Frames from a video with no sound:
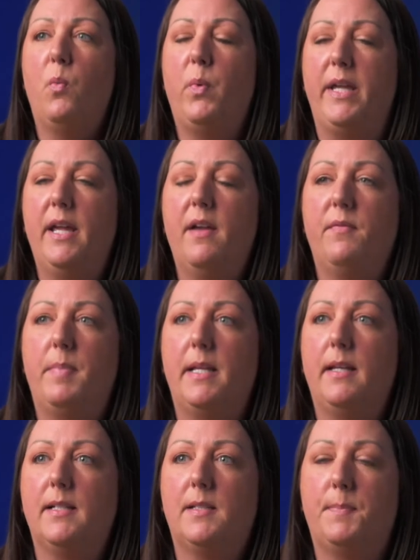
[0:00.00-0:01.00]
we have been
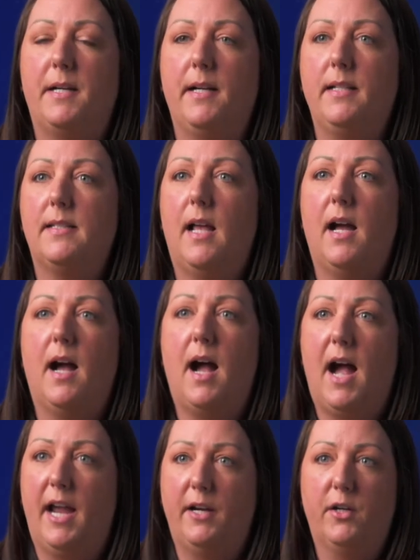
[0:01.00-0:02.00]
experiencing a
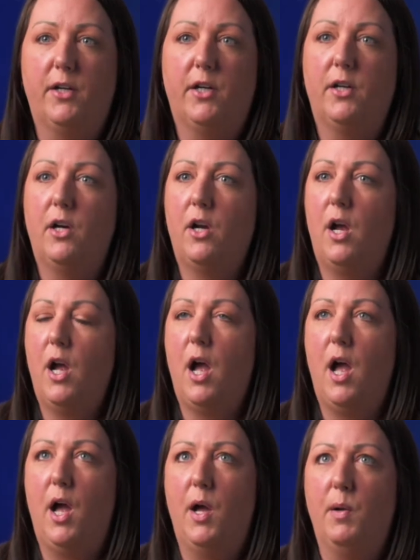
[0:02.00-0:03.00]
higher
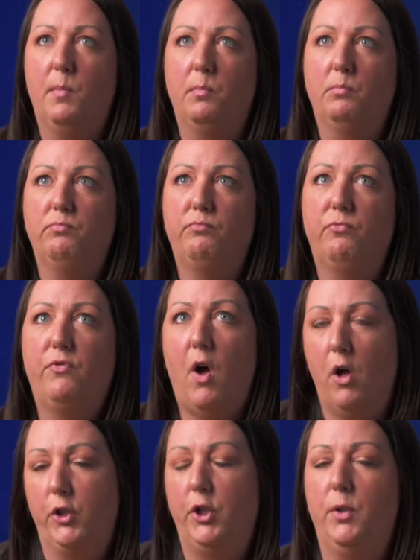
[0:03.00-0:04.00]

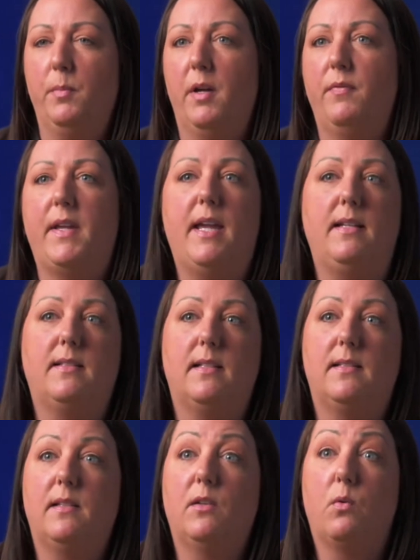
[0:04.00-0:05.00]
volume of
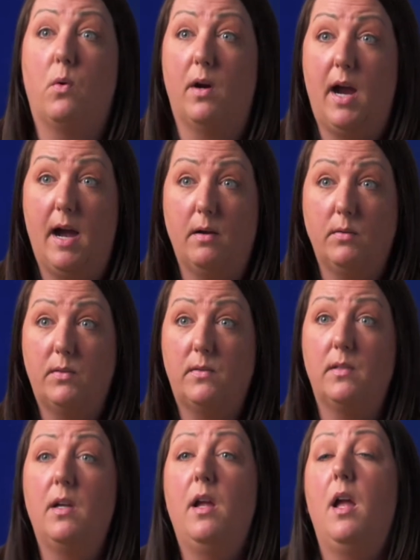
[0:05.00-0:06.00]
cases in the
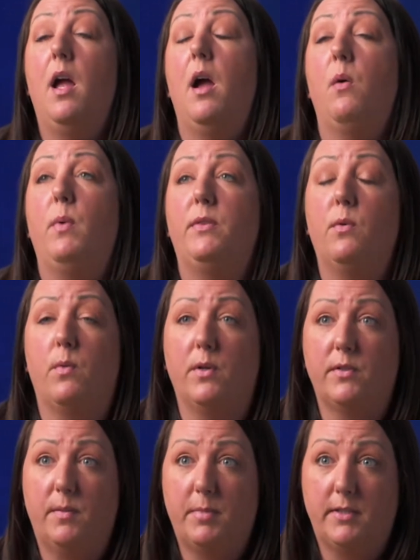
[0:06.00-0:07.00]
courthouse with the
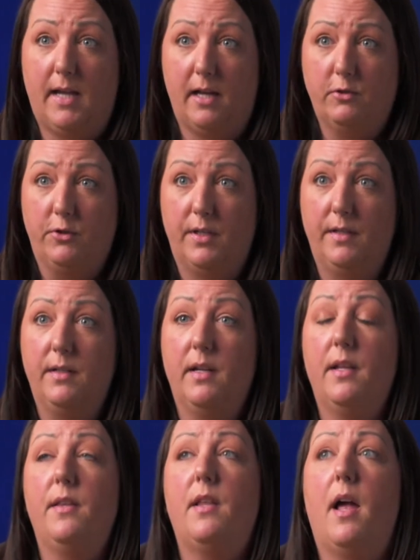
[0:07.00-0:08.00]
orders of protection,
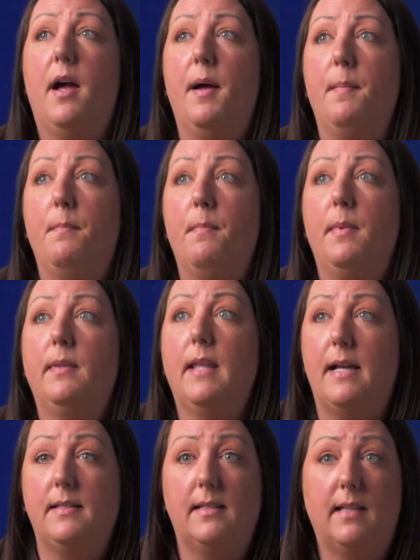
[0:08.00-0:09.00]

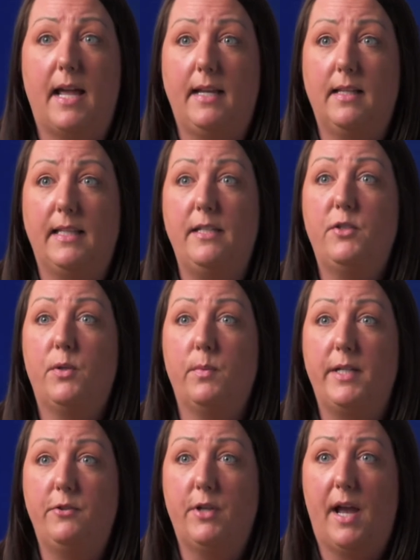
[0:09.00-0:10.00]
less likely to
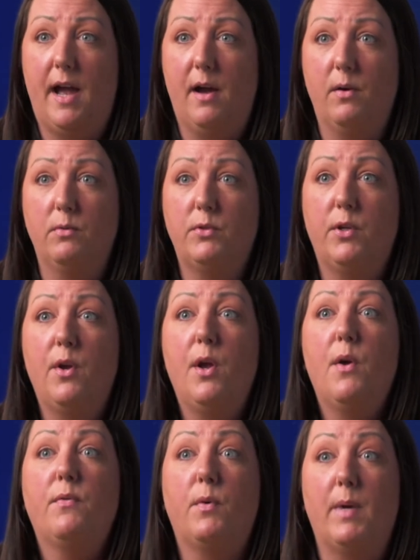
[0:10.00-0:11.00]
reach out
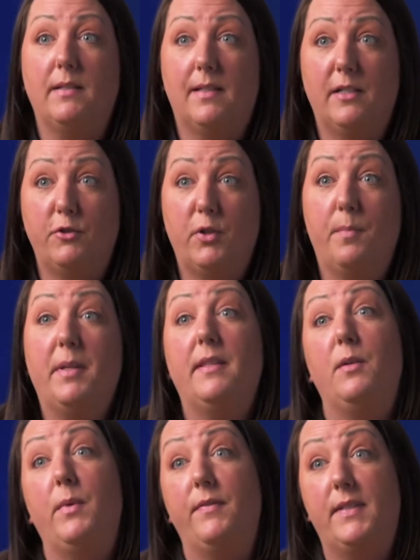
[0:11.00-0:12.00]
for residential, but
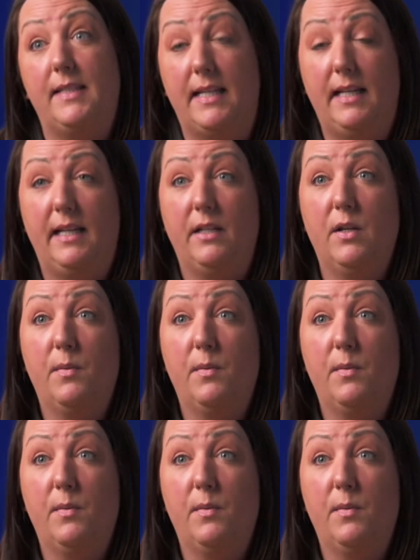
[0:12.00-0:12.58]
then we've seen